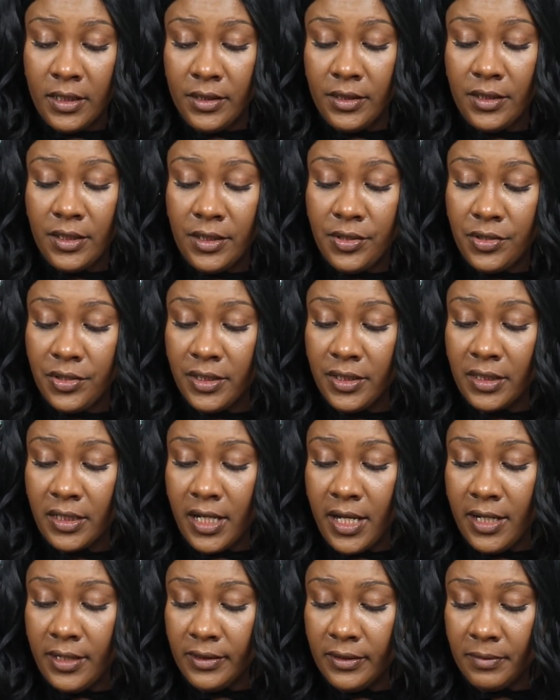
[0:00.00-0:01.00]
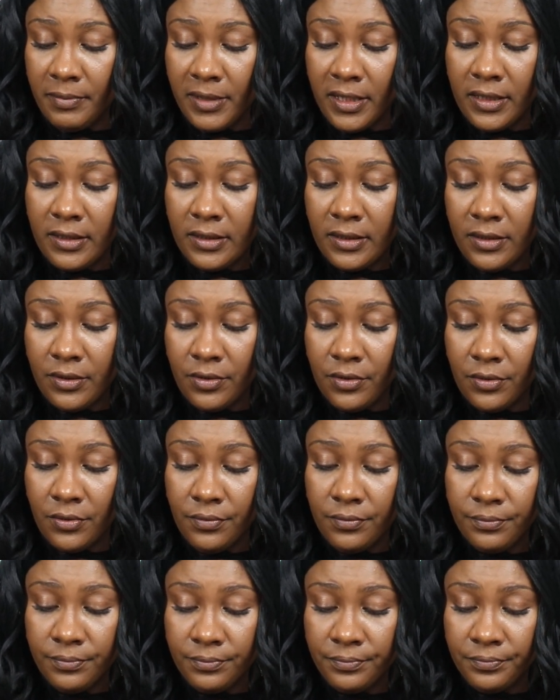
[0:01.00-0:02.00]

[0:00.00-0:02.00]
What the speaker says: Ginger is kind of spicy too.